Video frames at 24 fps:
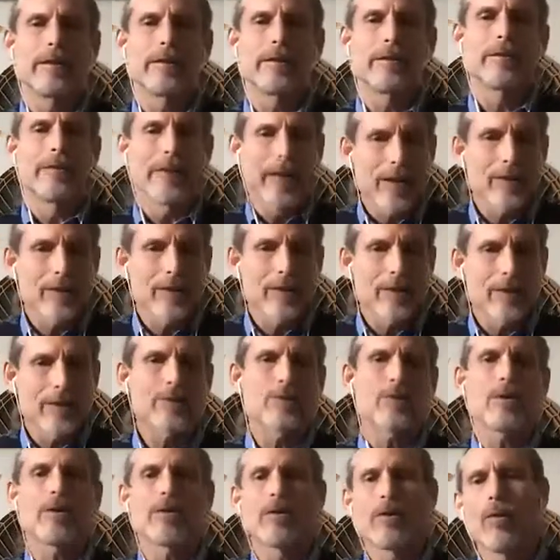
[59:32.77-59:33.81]
That's when
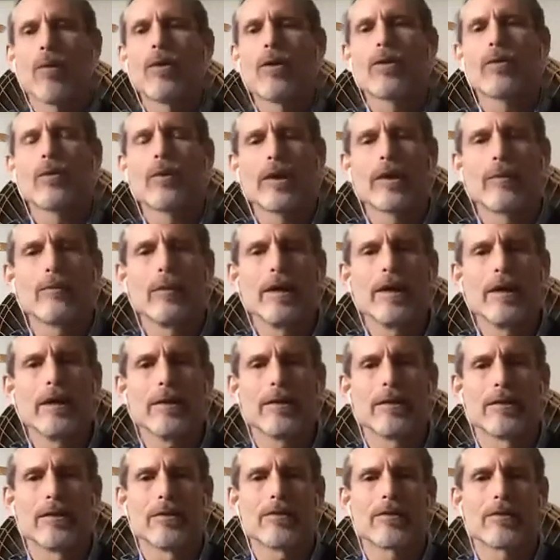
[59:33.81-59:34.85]
the work really
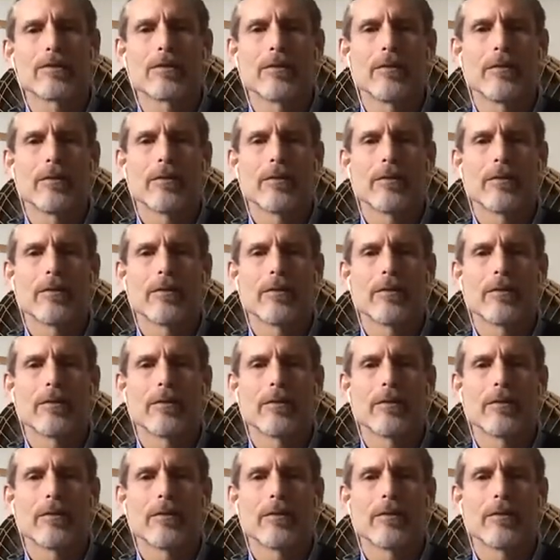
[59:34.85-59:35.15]
begins.